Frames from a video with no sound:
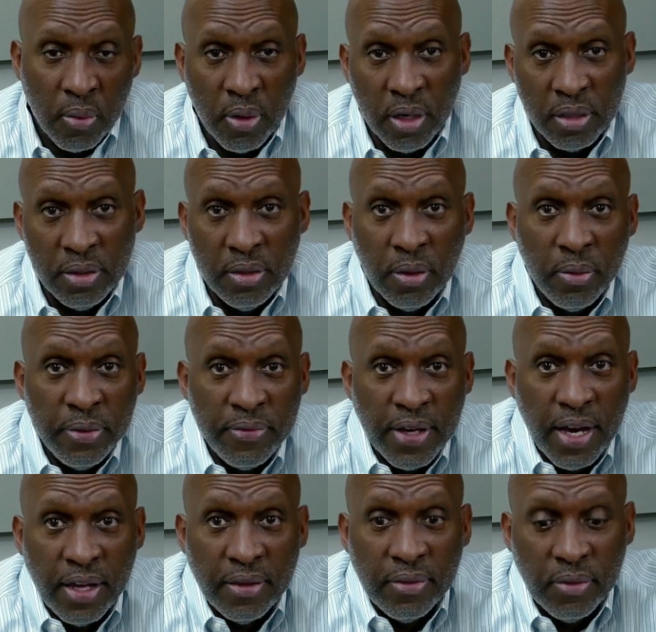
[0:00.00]
Well, we've
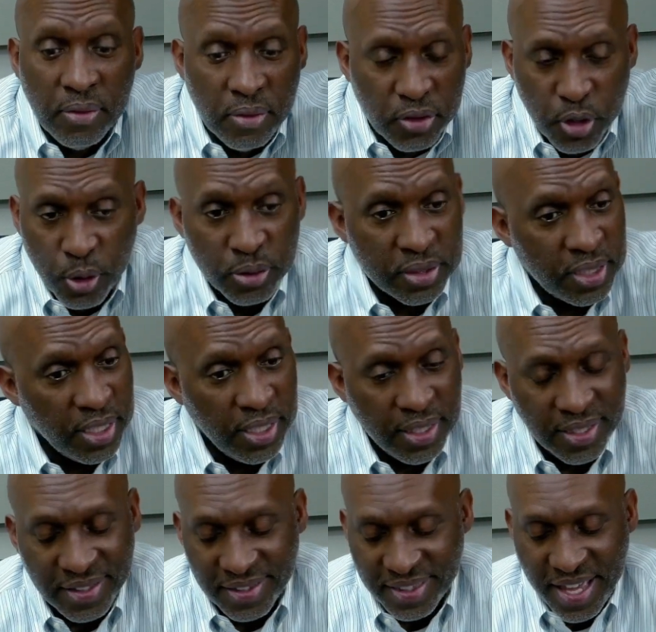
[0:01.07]
got
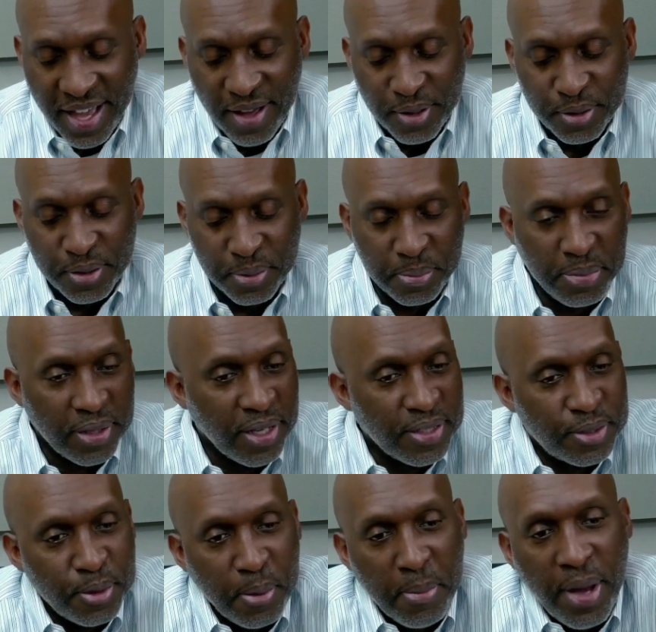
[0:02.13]
13,000
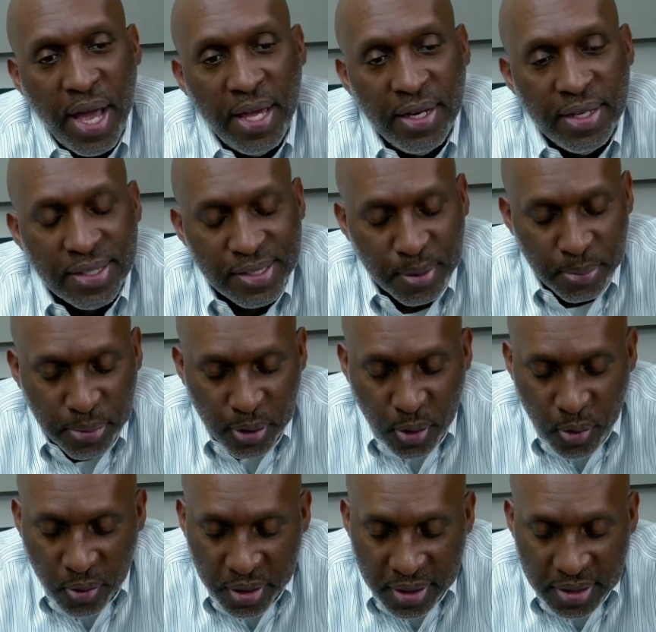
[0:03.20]
plus or minus
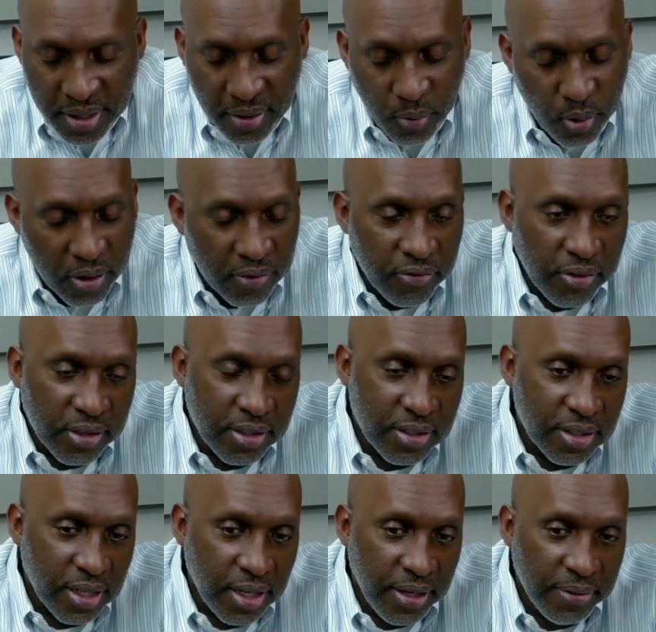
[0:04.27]
employees that work for the
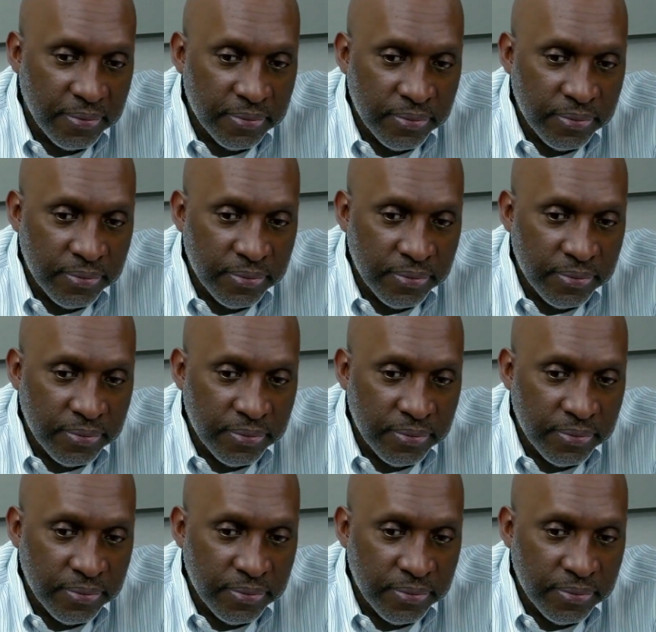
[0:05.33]
city.